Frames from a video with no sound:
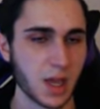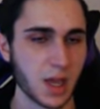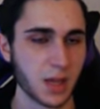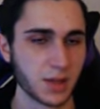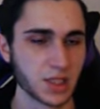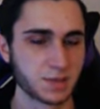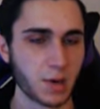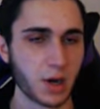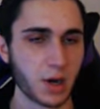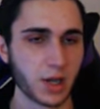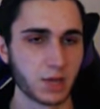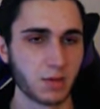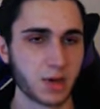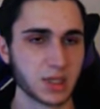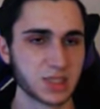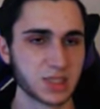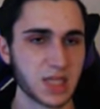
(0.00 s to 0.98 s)
This part of the
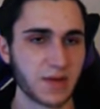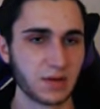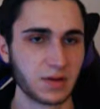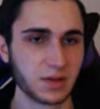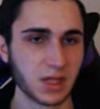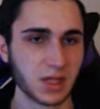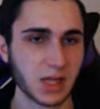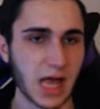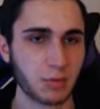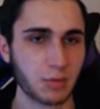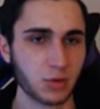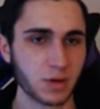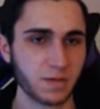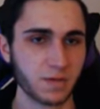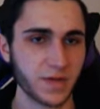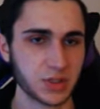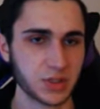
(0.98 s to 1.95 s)
run is definitely a lot
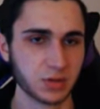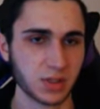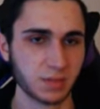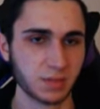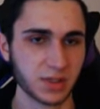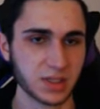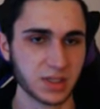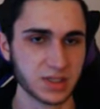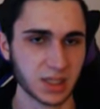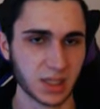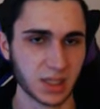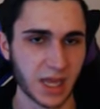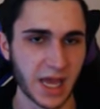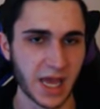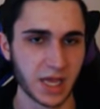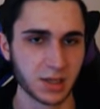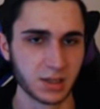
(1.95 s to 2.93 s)
more visually pleasing,
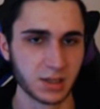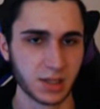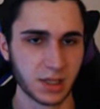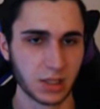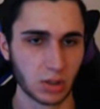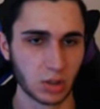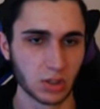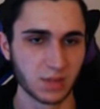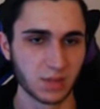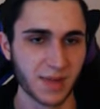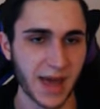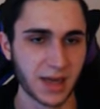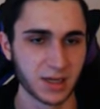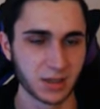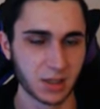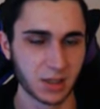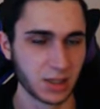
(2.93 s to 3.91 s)
and in the early
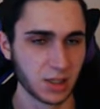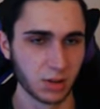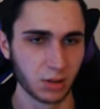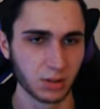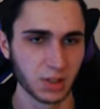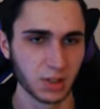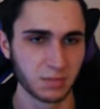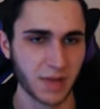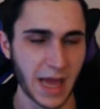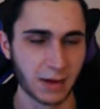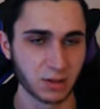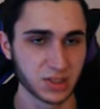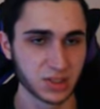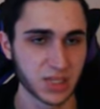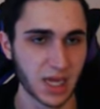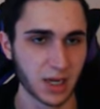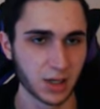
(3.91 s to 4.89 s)

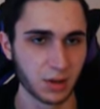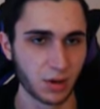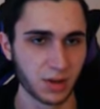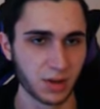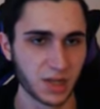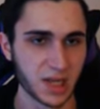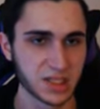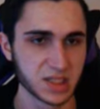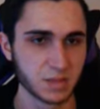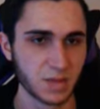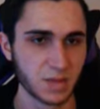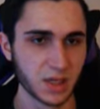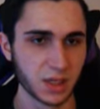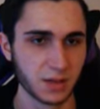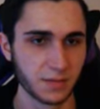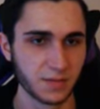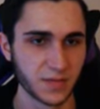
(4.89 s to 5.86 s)
powers category that I
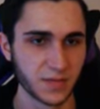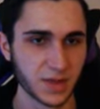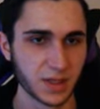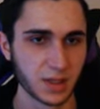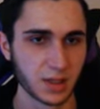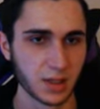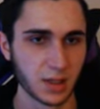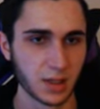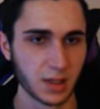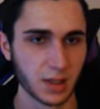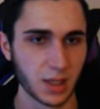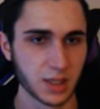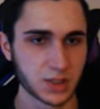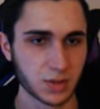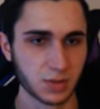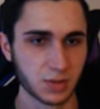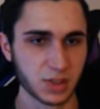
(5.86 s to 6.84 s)
submitted,
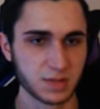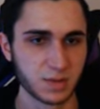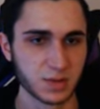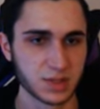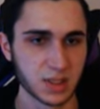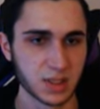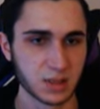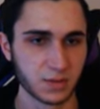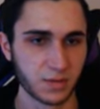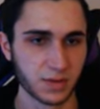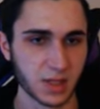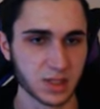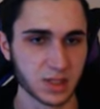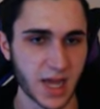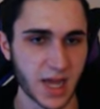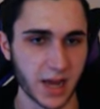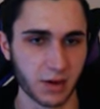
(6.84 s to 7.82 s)
it's cruise boosting for the
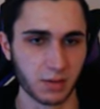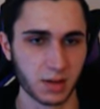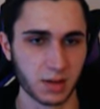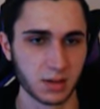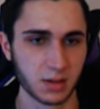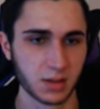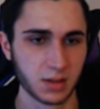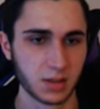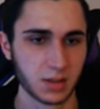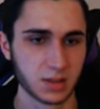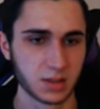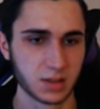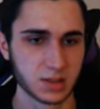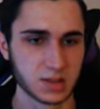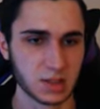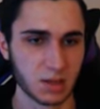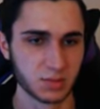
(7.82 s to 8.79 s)
entire run.
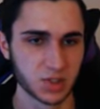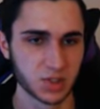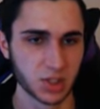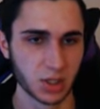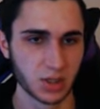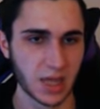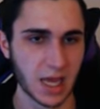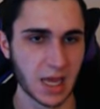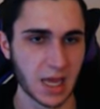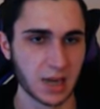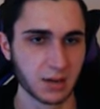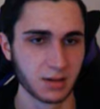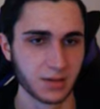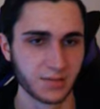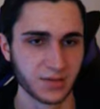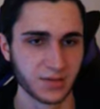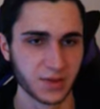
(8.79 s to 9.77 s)
So I'm sure that
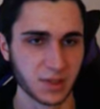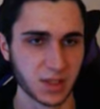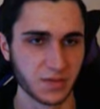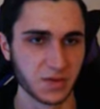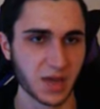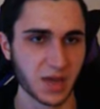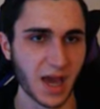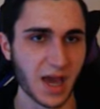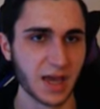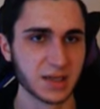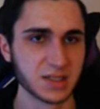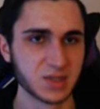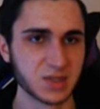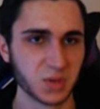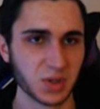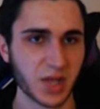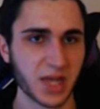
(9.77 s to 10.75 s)
if you
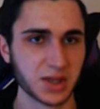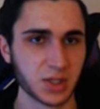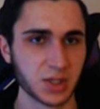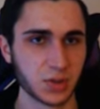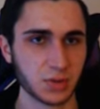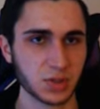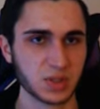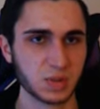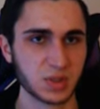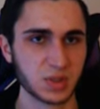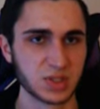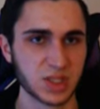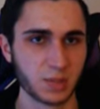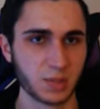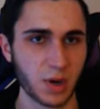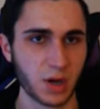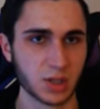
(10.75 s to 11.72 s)
guys like the cruise
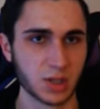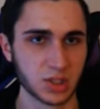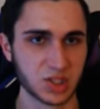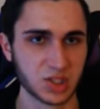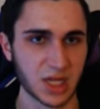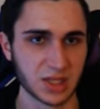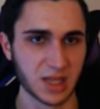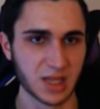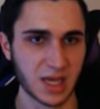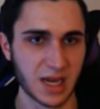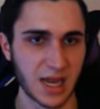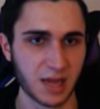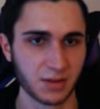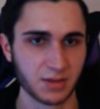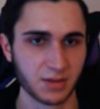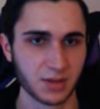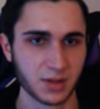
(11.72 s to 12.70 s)
boosting part, you should check that out.